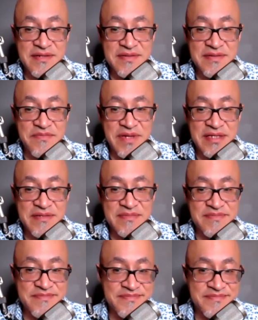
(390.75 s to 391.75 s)
But
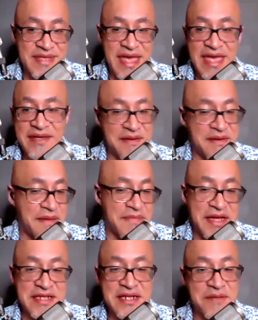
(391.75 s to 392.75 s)
hey, I'm
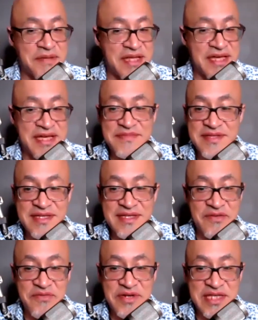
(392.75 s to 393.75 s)
not going to complain. You know,
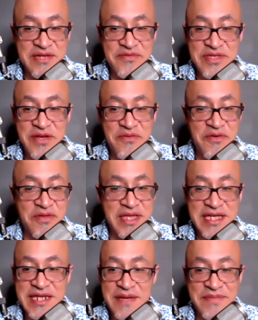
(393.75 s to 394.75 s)
when they roll
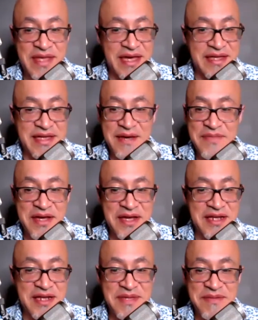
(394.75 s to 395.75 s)
in, I'm not going
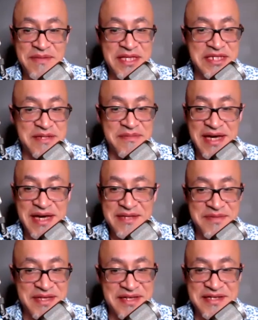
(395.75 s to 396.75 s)
to be bitching about it,
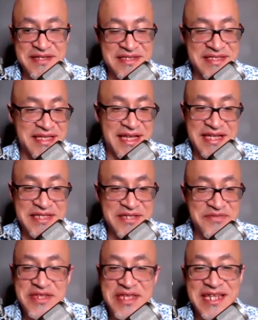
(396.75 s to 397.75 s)
because I just
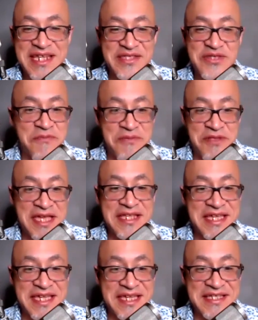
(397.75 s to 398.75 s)
want to get out and start playing
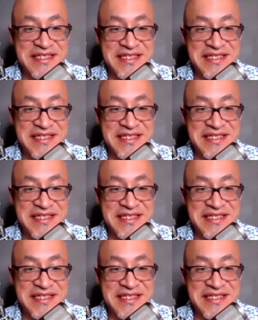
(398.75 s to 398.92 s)
again.